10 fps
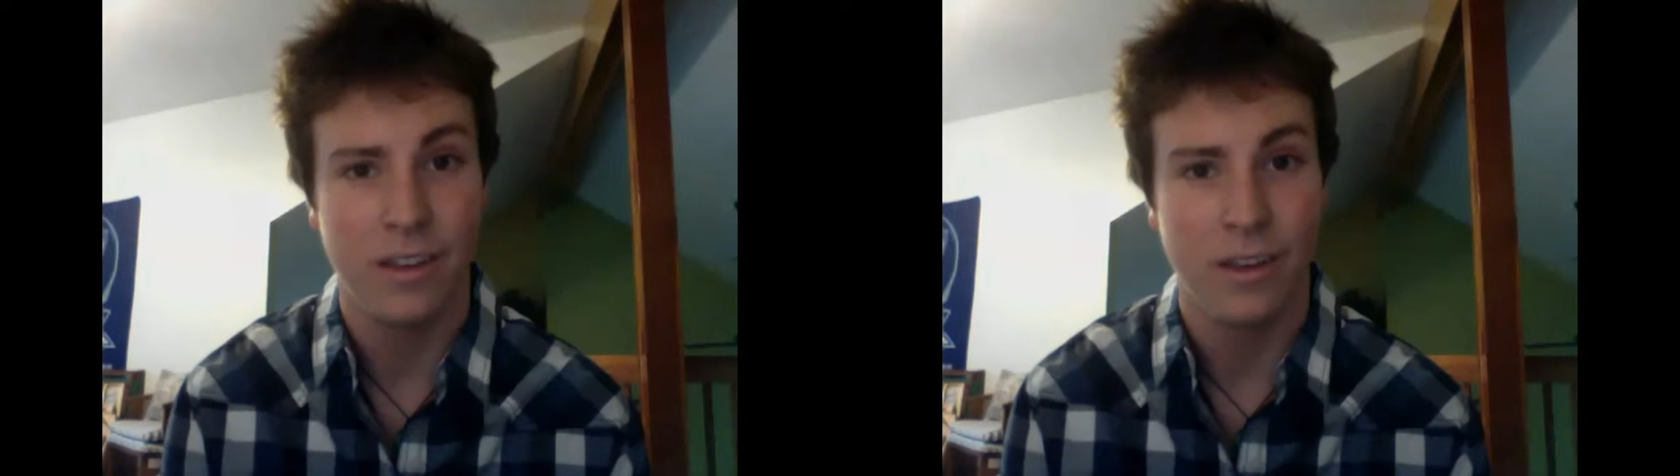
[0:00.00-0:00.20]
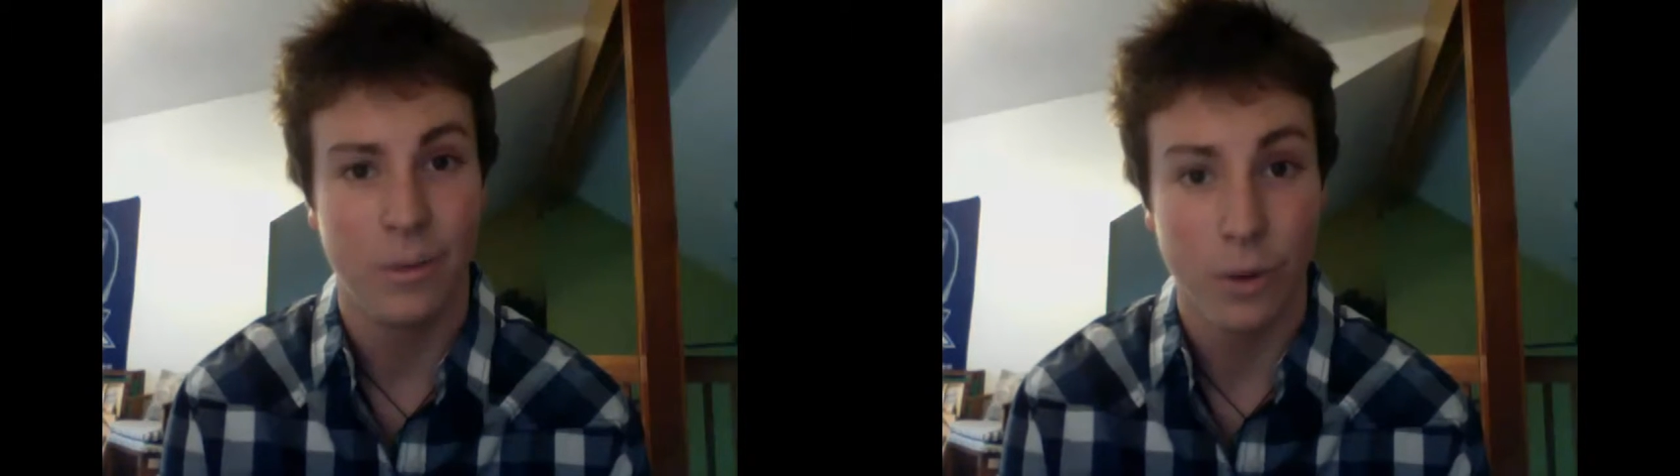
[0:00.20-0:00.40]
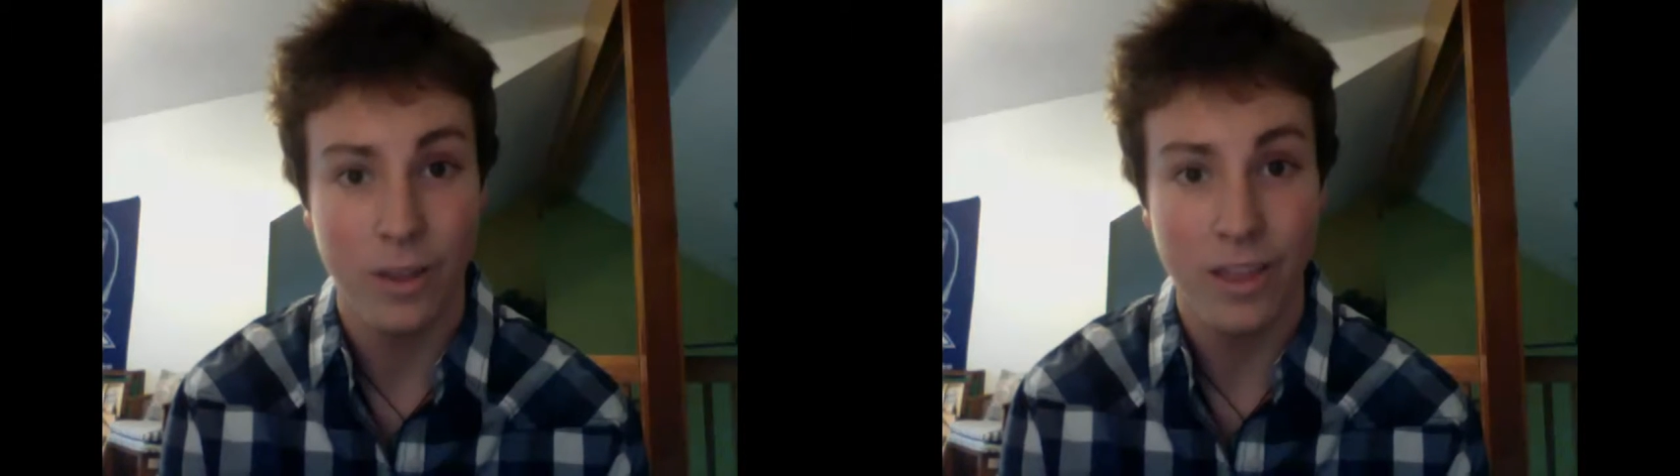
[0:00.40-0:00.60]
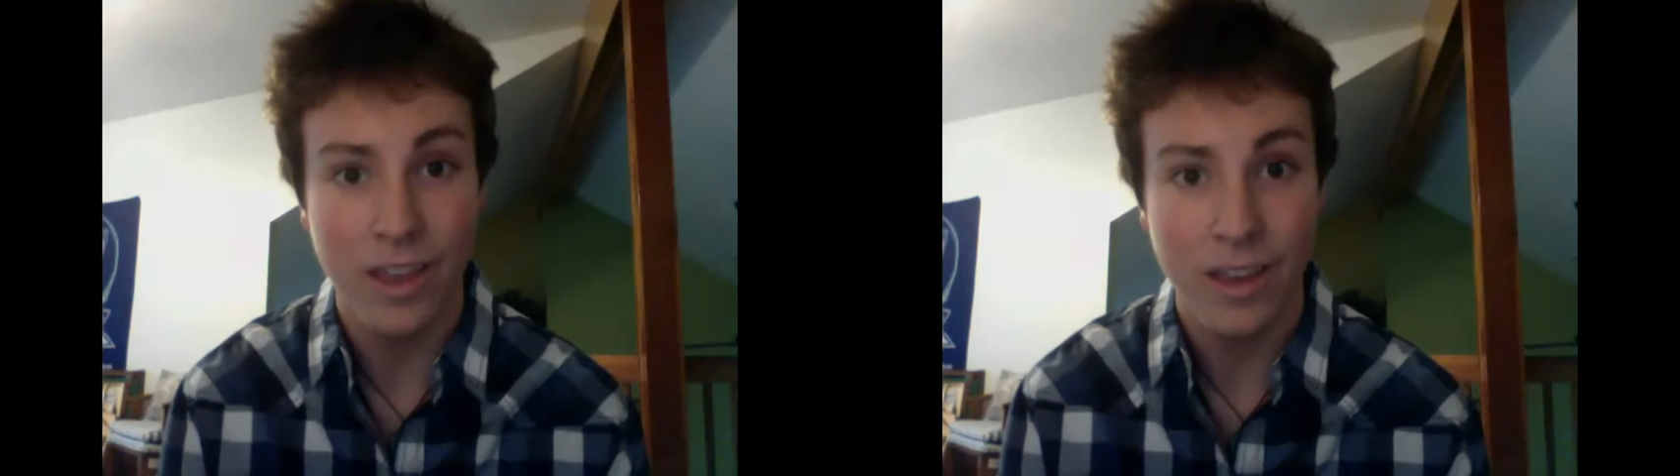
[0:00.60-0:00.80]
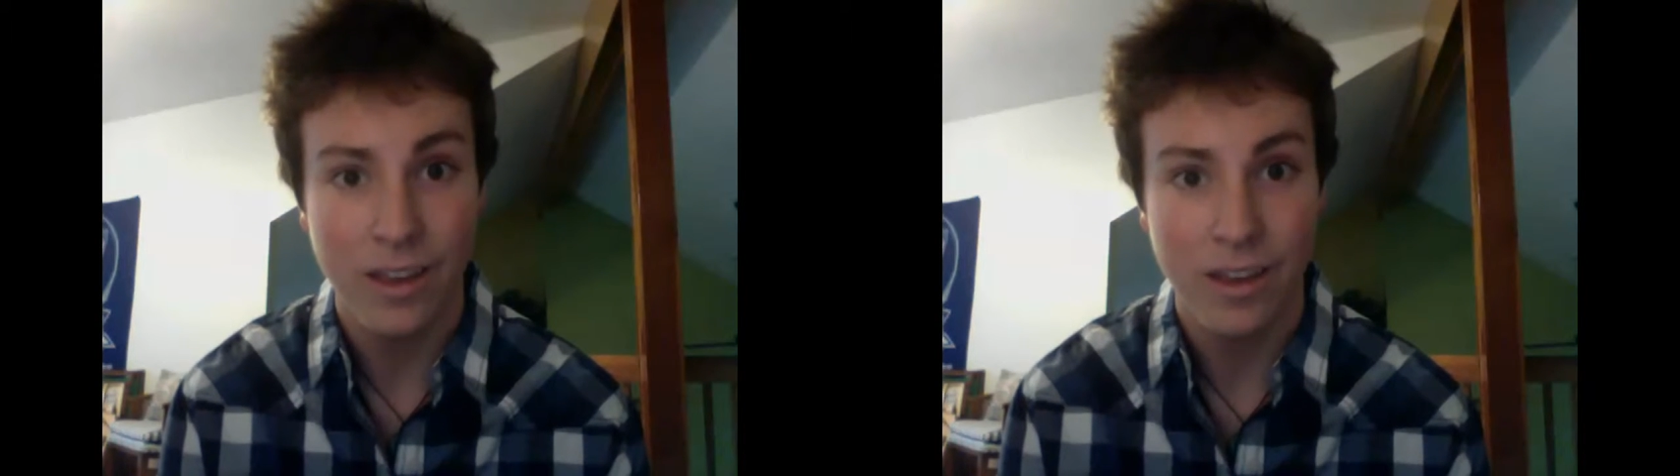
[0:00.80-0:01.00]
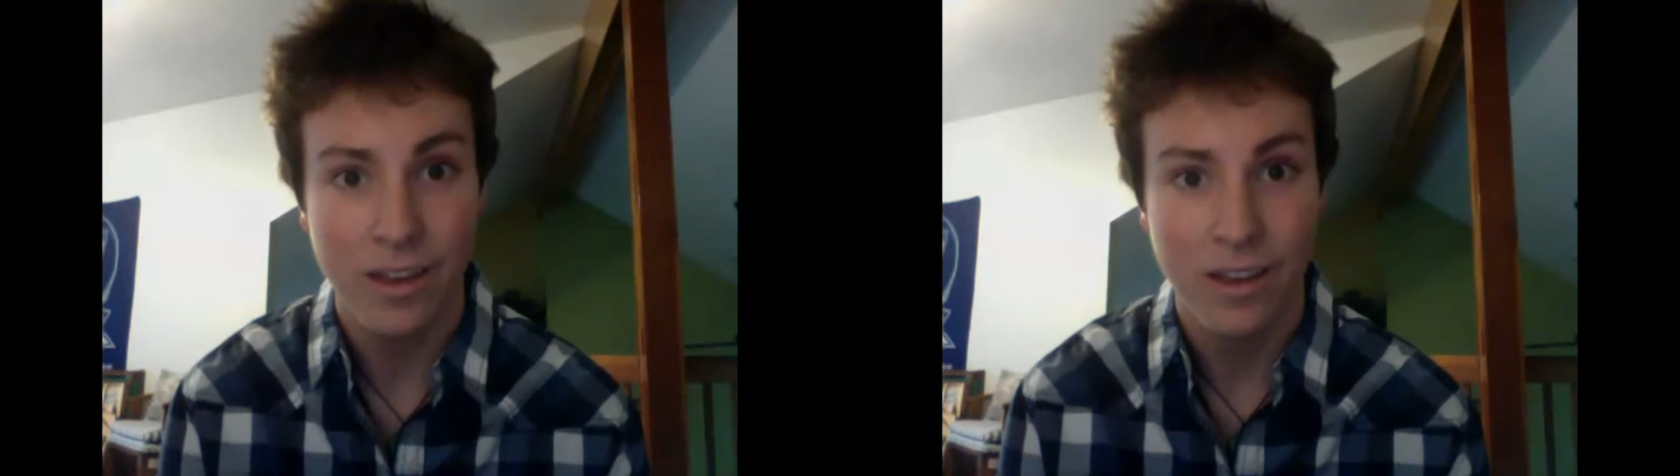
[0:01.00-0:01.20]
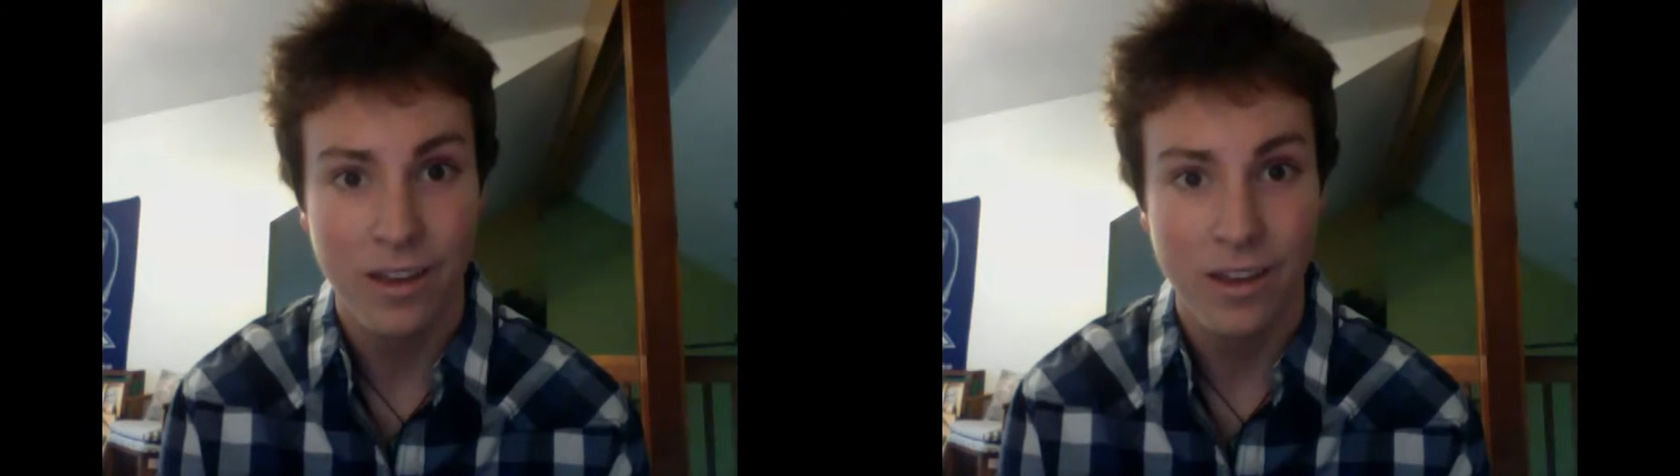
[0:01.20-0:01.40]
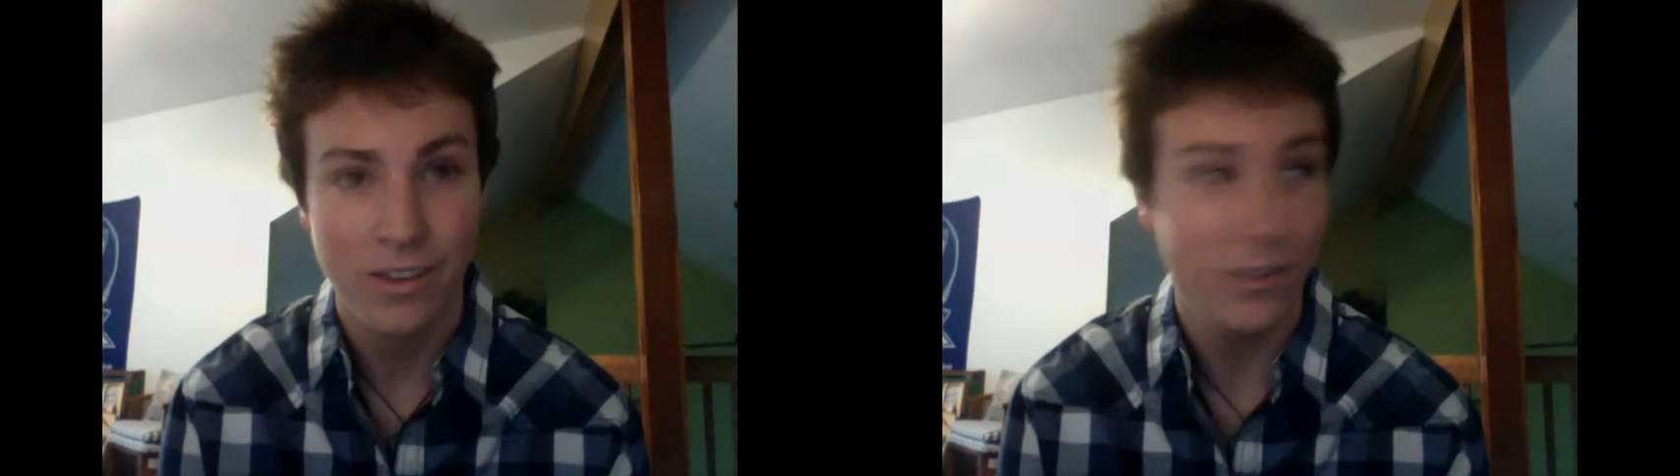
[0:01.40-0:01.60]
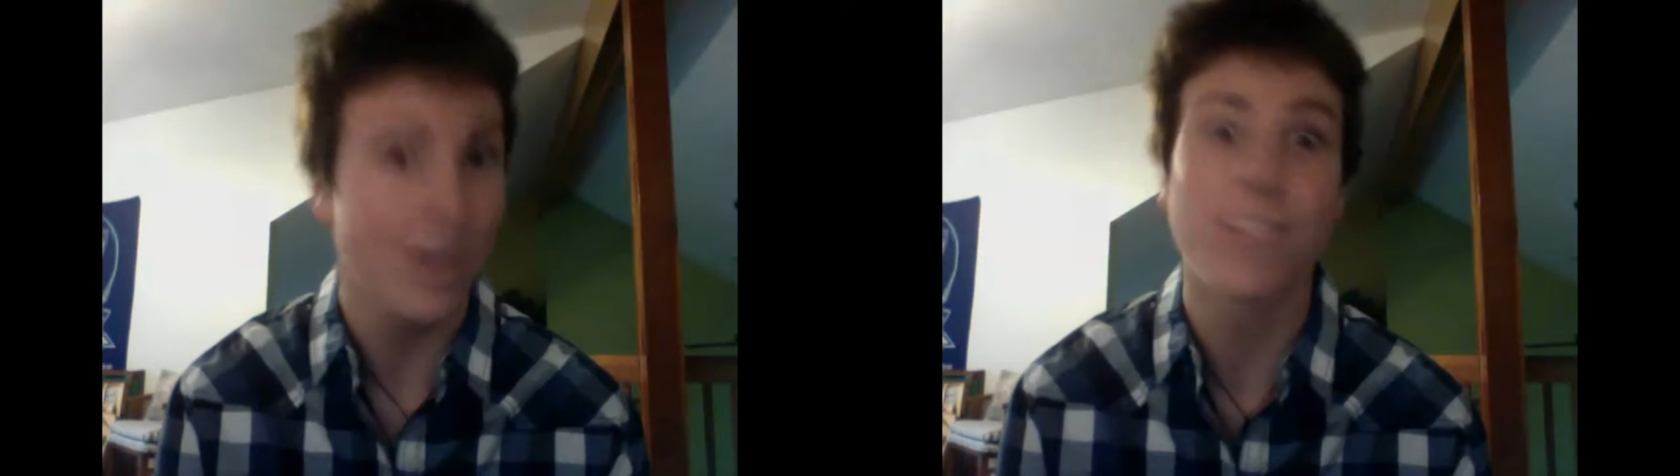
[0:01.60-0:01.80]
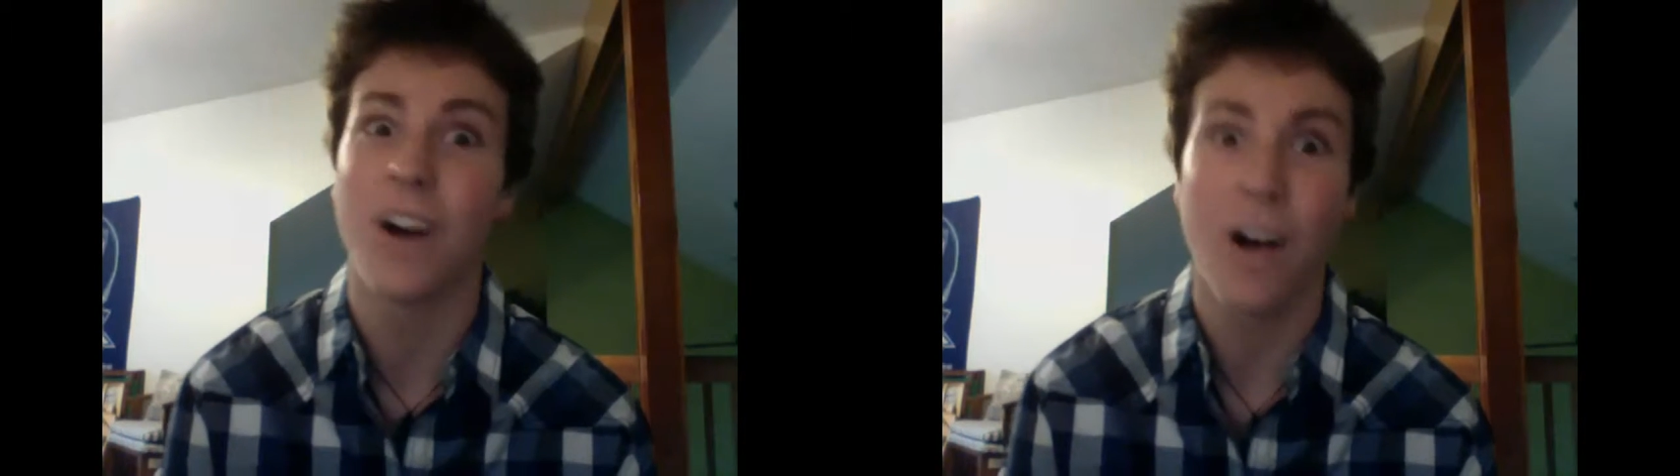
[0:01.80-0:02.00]
Really? Dude, that's
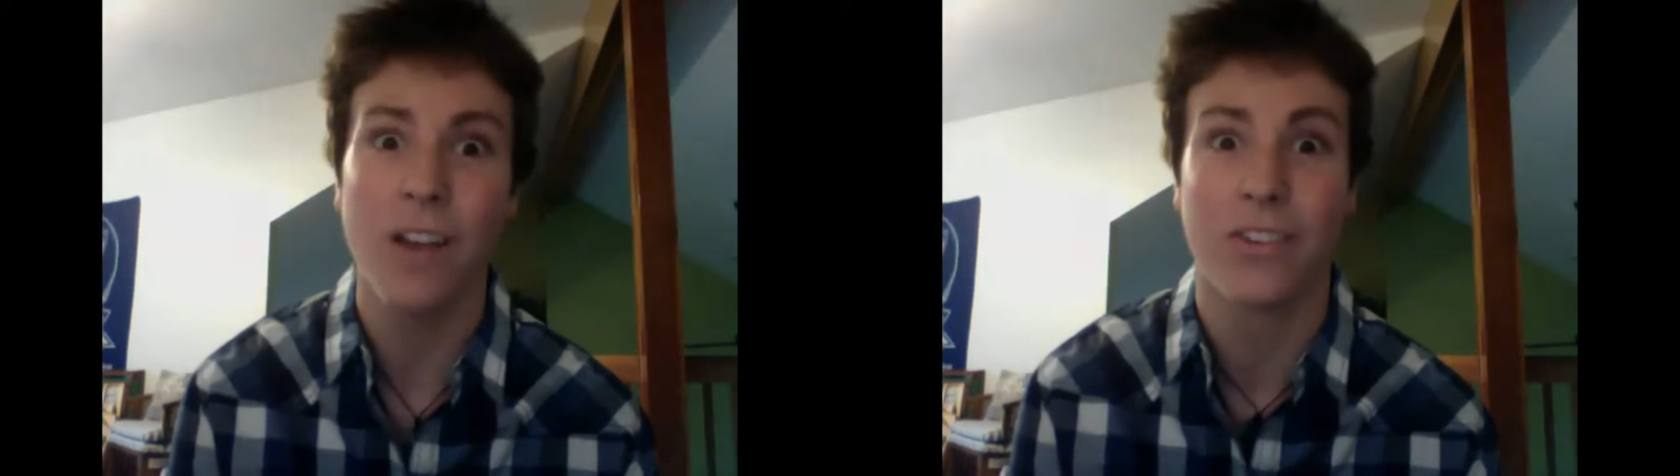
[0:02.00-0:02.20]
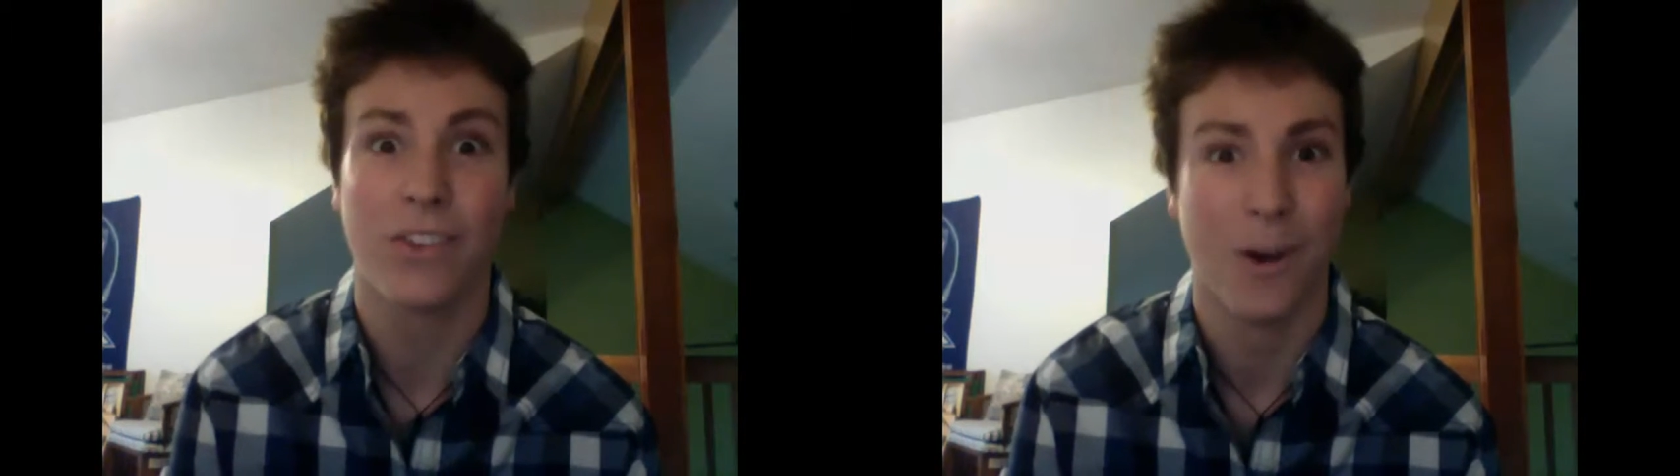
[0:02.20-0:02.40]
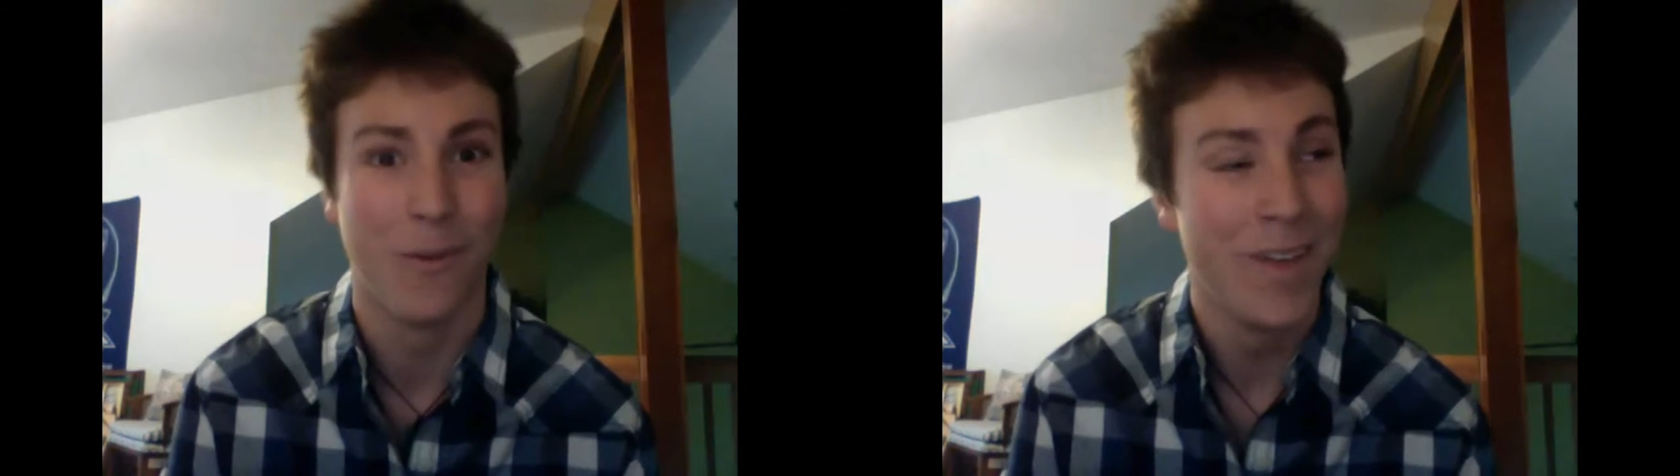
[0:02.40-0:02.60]
awesome!